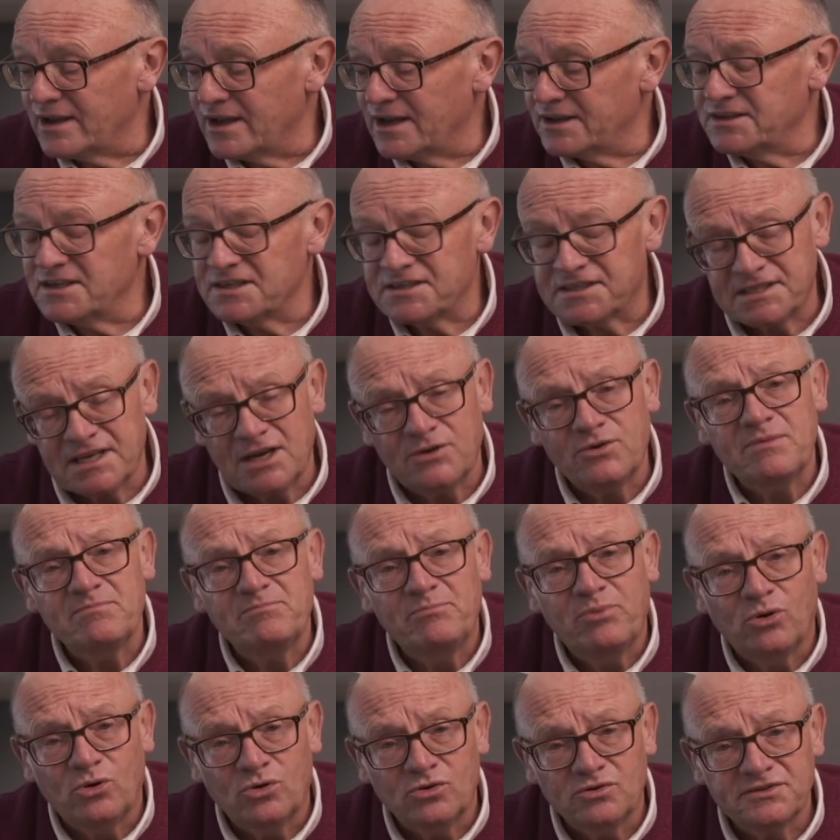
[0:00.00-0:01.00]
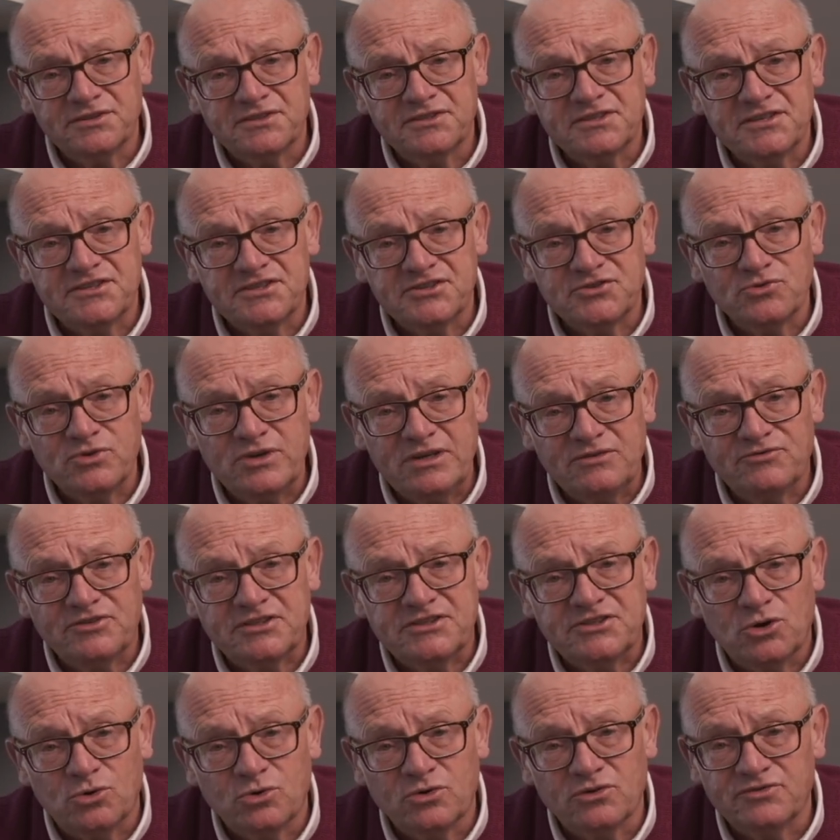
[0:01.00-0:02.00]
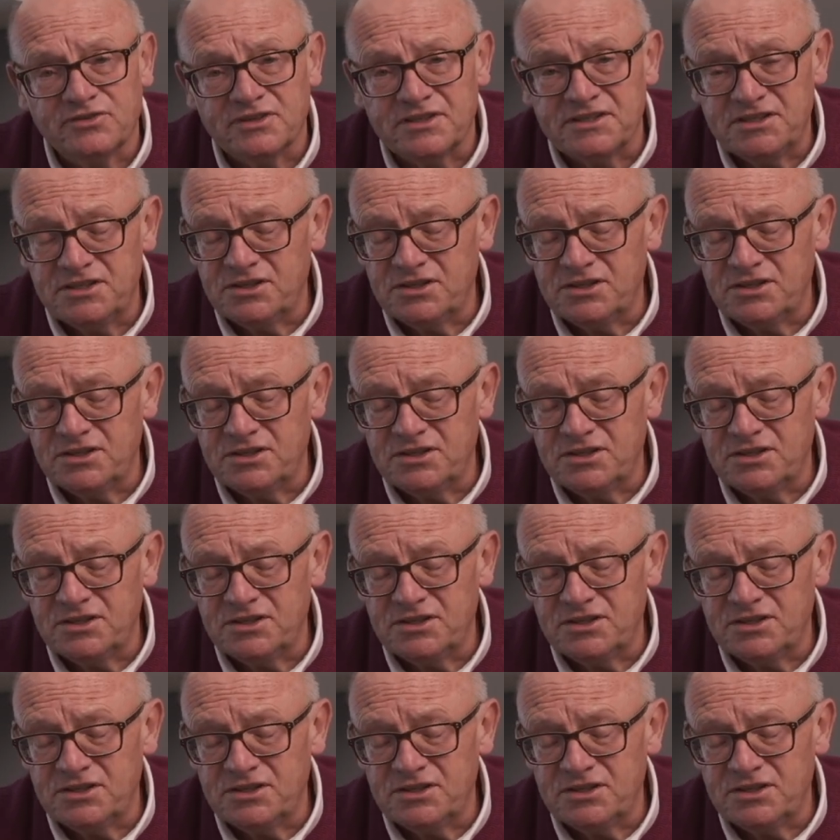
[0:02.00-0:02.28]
and it's so important to street photographers